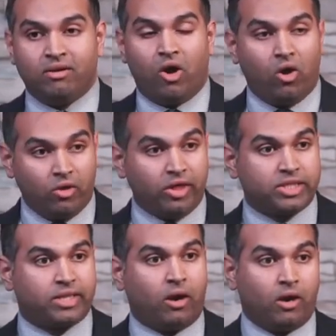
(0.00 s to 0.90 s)
all the
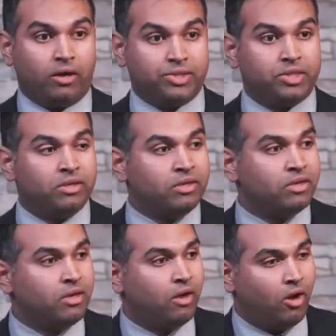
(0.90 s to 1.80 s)
scars,
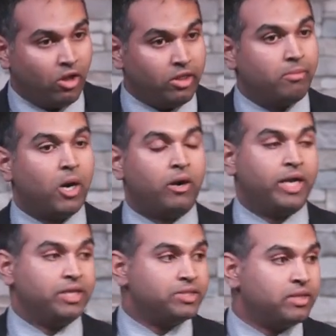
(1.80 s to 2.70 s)
all the
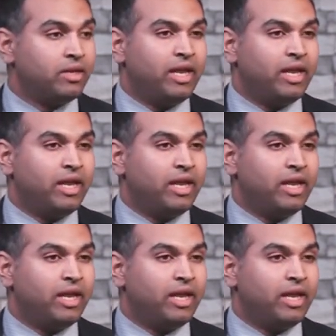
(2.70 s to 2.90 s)
marrings.